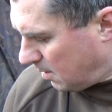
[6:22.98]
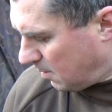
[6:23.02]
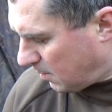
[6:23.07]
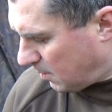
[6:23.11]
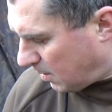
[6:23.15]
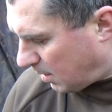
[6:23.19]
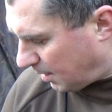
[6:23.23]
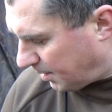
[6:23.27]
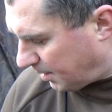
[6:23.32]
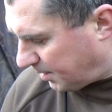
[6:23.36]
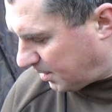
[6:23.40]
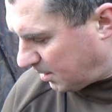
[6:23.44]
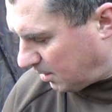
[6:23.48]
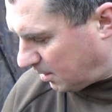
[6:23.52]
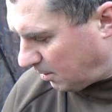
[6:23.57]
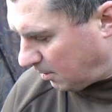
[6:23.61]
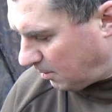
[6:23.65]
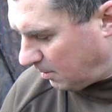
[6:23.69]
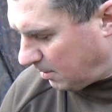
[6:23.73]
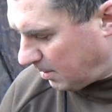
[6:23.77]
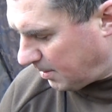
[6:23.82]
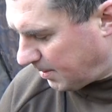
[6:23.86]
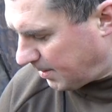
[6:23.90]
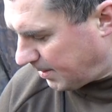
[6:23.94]
What I'll
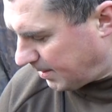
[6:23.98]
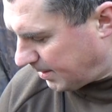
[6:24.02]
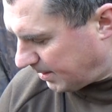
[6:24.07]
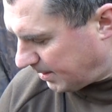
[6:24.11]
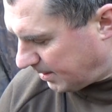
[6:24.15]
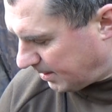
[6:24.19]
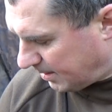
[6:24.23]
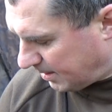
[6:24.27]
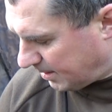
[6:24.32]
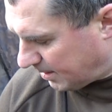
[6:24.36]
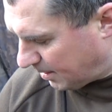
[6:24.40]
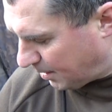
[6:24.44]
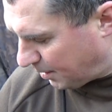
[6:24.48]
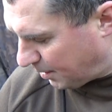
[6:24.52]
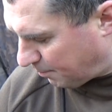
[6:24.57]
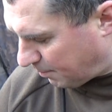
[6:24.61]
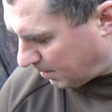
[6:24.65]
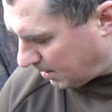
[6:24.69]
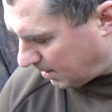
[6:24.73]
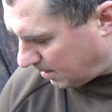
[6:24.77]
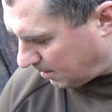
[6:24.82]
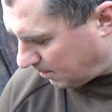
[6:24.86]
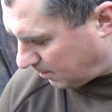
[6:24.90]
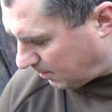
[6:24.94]
do as
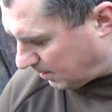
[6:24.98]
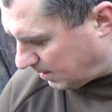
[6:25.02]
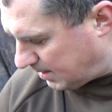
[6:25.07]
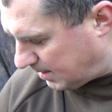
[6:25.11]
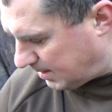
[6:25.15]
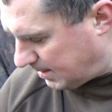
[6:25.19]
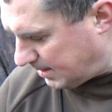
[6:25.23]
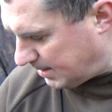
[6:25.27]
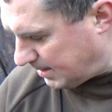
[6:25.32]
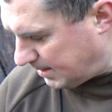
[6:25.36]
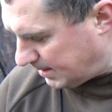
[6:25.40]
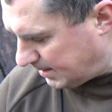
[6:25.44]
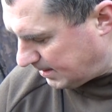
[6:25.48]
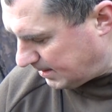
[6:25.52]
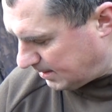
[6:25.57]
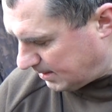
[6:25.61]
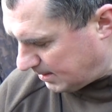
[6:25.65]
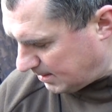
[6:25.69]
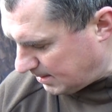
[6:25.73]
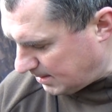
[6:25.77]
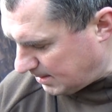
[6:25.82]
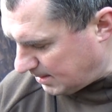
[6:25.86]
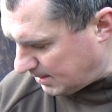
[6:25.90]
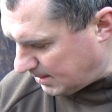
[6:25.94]
well
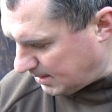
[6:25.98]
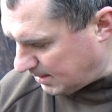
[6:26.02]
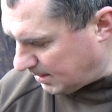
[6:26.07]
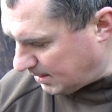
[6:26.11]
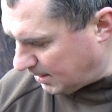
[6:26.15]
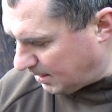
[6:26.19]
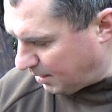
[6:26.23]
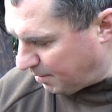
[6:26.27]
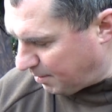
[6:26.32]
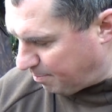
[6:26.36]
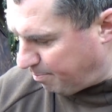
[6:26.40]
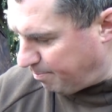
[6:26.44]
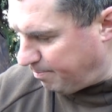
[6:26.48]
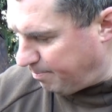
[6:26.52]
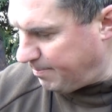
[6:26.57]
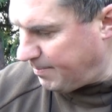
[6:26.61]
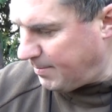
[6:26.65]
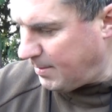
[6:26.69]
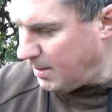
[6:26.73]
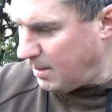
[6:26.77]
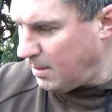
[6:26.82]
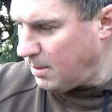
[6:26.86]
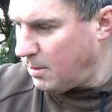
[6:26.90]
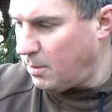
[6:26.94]
is
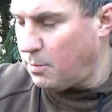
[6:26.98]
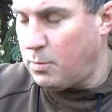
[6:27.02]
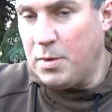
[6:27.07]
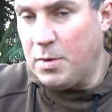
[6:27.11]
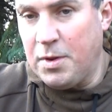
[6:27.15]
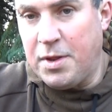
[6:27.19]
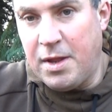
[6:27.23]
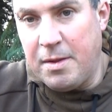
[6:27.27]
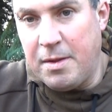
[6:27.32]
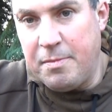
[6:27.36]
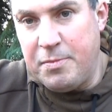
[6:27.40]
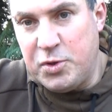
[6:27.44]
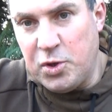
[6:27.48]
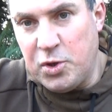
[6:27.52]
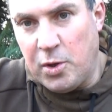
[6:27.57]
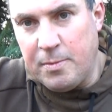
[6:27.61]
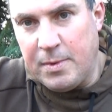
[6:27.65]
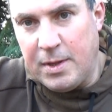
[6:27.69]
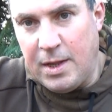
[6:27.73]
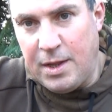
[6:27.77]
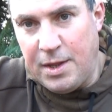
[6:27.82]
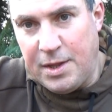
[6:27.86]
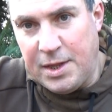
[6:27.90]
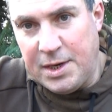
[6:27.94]
once I've
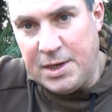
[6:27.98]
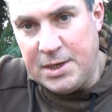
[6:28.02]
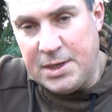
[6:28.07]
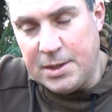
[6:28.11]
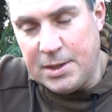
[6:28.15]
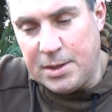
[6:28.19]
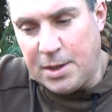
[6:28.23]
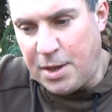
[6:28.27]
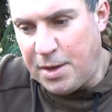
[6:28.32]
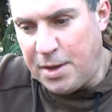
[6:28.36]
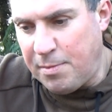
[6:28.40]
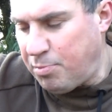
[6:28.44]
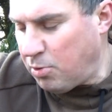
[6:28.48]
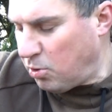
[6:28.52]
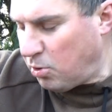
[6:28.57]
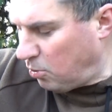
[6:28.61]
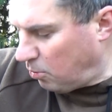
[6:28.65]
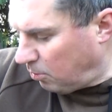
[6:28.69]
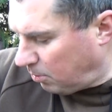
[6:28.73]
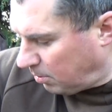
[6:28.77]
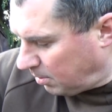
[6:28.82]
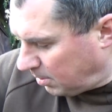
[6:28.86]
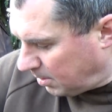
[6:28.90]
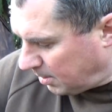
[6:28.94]
dropped these into the
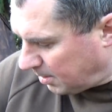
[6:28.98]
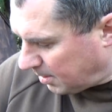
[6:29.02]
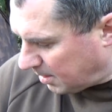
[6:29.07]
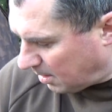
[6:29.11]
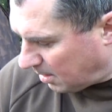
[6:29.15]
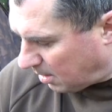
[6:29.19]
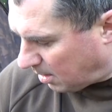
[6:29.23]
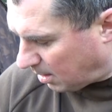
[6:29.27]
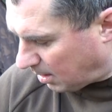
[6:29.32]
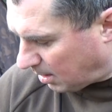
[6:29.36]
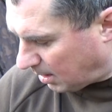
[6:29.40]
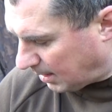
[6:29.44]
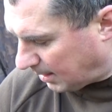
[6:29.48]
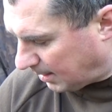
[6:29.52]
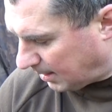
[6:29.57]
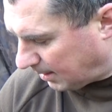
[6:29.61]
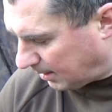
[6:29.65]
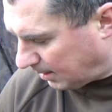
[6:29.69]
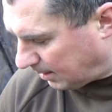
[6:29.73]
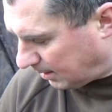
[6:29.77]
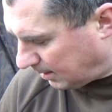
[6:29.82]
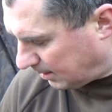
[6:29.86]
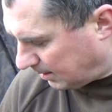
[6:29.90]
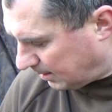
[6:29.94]
spoon,
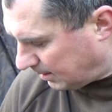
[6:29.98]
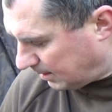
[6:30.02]
I'll